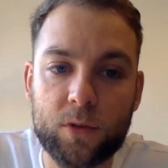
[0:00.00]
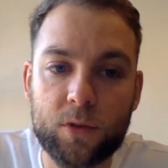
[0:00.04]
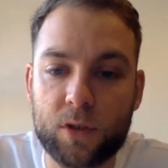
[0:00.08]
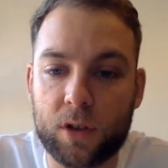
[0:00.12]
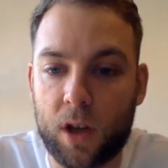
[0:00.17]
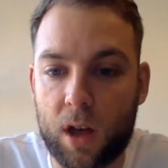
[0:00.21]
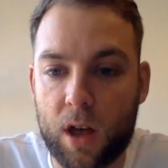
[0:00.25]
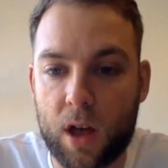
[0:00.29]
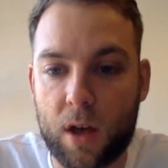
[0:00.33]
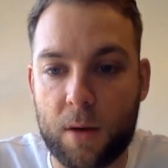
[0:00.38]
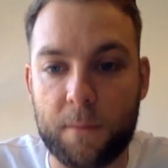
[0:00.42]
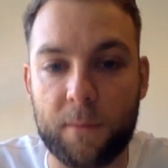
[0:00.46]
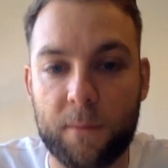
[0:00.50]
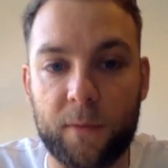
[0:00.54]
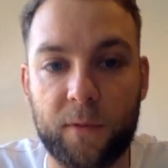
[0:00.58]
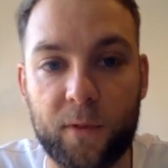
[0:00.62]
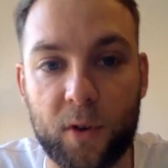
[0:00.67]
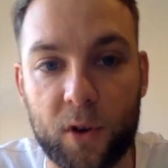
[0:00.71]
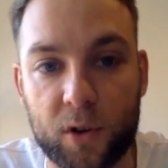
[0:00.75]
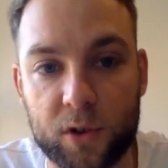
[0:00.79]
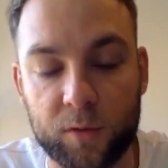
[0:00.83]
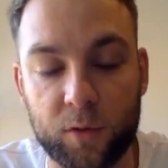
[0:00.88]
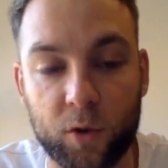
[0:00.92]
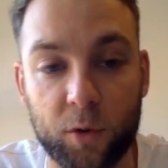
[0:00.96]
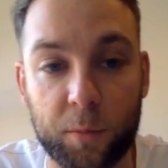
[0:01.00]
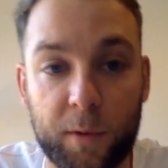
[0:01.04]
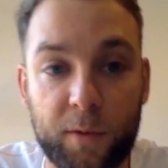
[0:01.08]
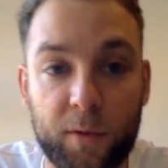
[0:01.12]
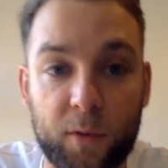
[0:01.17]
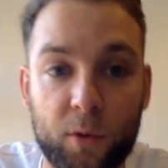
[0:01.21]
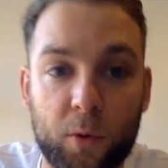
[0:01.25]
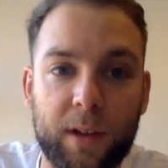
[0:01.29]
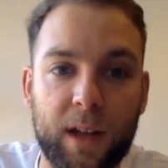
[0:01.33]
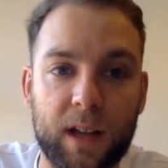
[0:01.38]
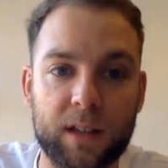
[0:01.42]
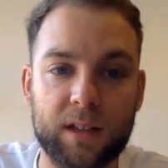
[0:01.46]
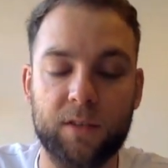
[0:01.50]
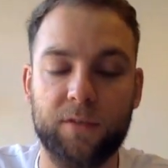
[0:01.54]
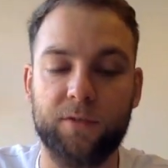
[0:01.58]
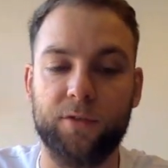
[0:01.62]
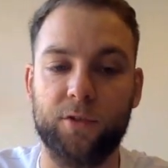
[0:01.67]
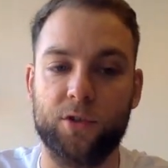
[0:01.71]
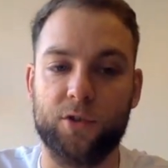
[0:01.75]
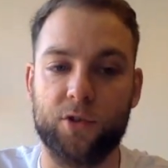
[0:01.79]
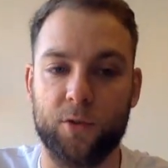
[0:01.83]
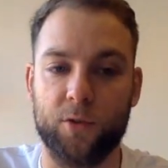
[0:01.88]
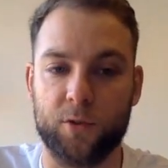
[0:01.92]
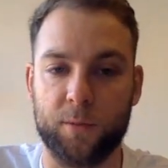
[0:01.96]
first of all, before we get to
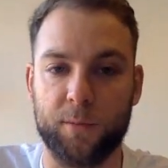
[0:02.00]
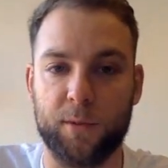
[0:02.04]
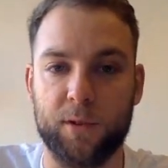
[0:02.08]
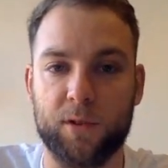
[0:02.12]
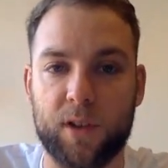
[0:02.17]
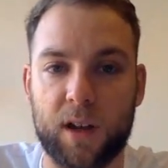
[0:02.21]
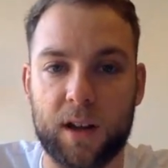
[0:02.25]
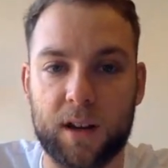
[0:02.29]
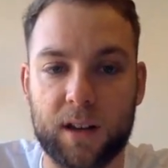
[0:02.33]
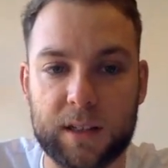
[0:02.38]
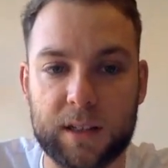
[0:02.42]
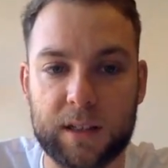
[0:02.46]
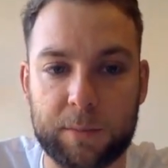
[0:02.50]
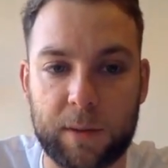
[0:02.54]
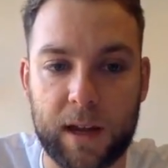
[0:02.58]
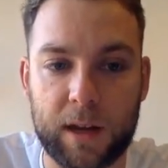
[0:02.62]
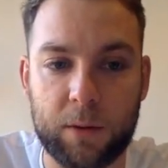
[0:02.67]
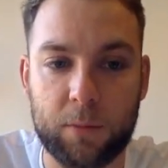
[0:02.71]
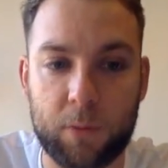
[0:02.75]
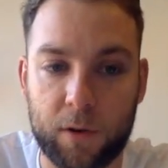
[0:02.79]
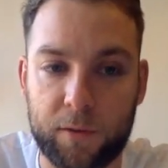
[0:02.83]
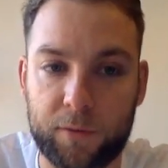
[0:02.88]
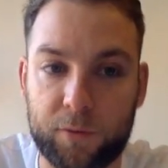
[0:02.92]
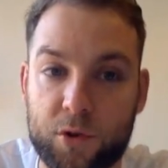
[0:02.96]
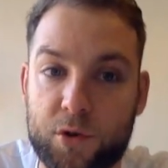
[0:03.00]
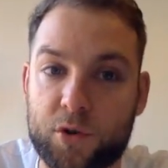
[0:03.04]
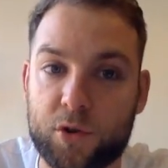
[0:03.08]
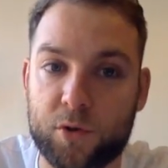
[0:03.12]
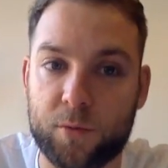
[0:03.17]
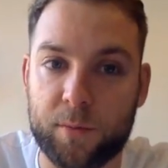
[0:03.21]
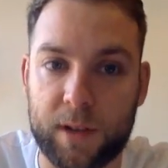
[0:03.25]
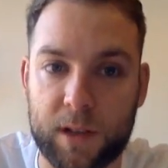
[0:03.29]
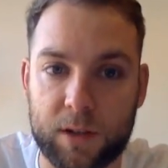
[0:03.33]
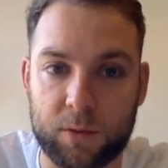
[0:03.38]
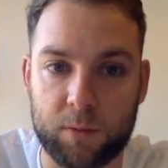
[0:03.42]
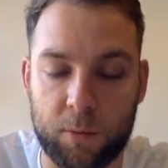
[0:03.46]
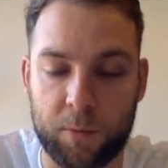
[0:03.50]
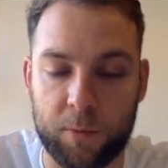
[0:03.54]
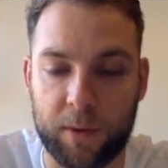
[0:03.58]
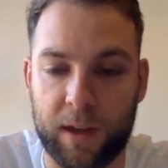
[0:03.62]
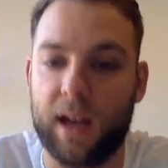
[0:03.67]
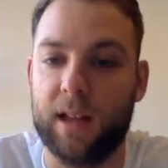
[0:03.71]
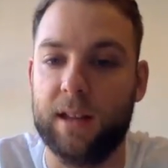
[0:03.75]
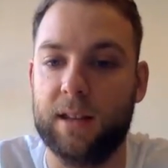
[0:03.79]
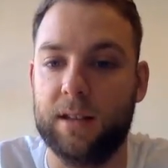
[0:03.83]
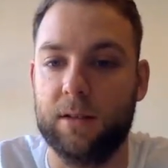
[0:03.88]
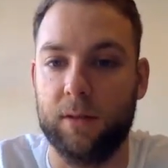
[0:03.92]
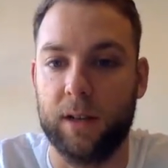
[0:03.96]
frustums. I'll explain what a frustum is when we get
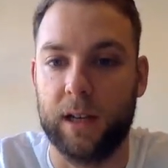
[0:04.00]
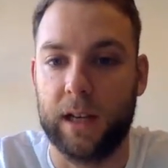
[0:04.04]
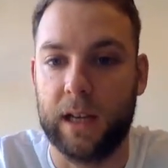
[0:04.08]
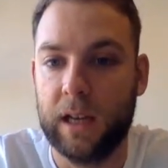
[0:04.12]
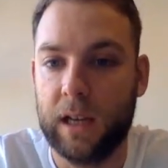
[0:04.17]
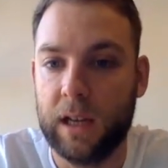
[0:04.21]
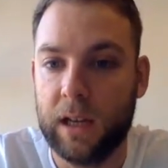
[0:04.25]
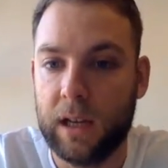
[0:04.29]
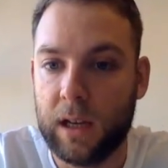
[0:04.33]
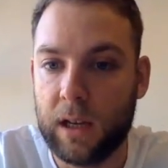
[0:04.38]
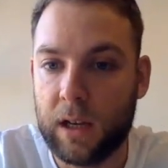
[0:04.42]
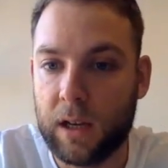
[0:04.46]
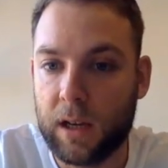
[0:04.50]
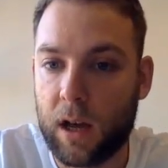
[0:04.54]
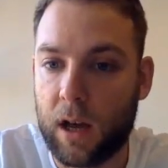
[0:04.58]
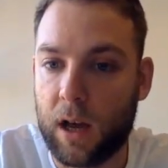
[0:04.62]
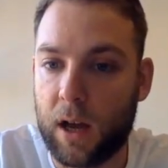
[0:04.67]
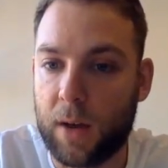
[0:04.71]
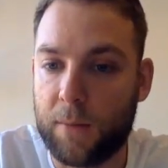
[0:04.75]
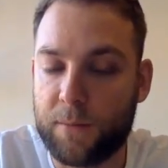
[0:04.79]
to it.